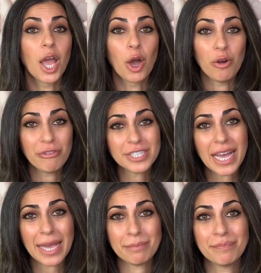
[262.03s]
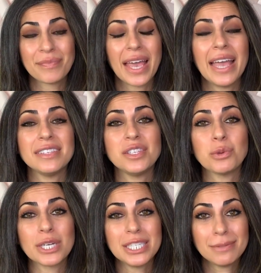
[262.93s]
Over time, as you
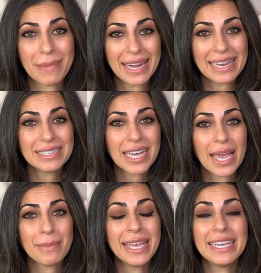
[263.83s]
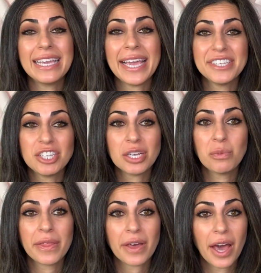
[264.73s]
are spending time engaging
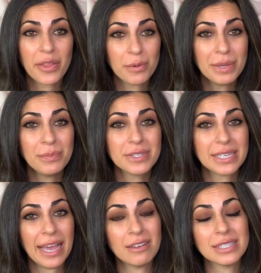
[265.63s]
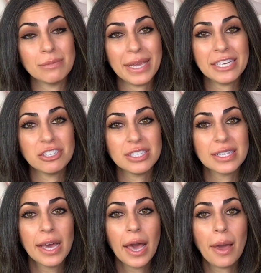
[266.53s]
with other people's accounts and pages,
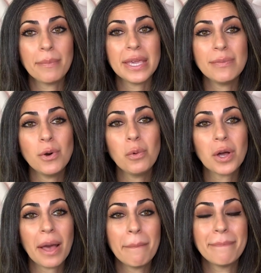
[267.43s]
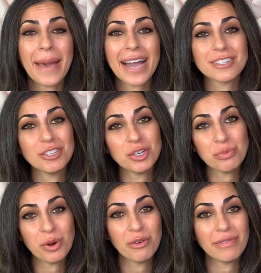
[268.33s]
people will come back to your
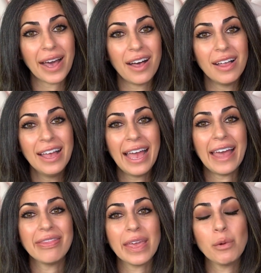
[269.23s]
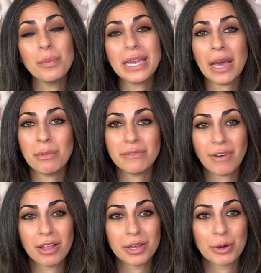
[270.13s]
profile and they will become a
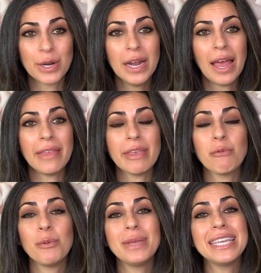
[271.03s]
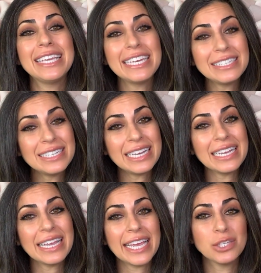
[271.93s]
follower and they will begin to
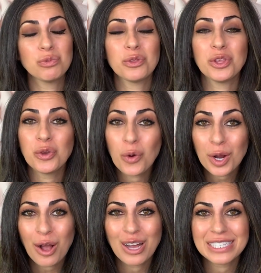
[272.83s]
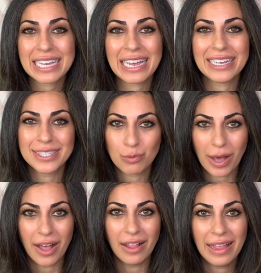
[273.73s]
engage with your content as
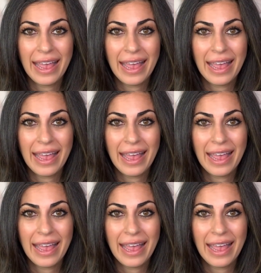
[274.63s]
well.